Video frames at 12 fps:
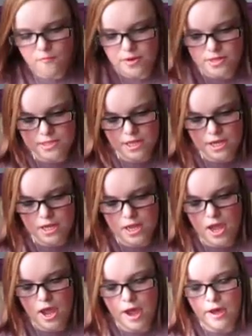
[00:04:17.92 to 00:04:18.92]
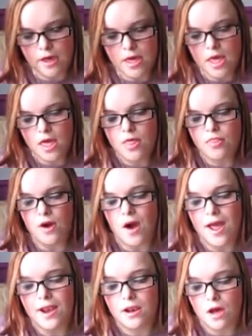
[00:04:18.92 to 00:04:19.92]
of my skincare that
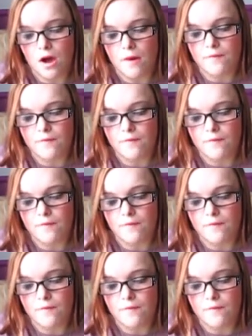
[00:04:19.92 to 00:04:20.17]
I love,